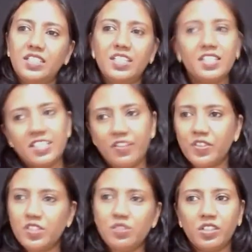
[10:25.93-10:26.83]
It
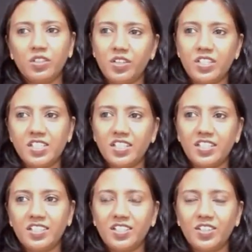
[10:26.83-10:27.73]
refers to authority.
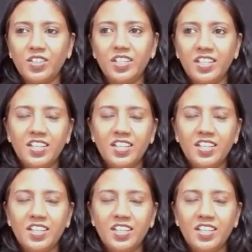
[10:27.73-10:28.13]
Okay.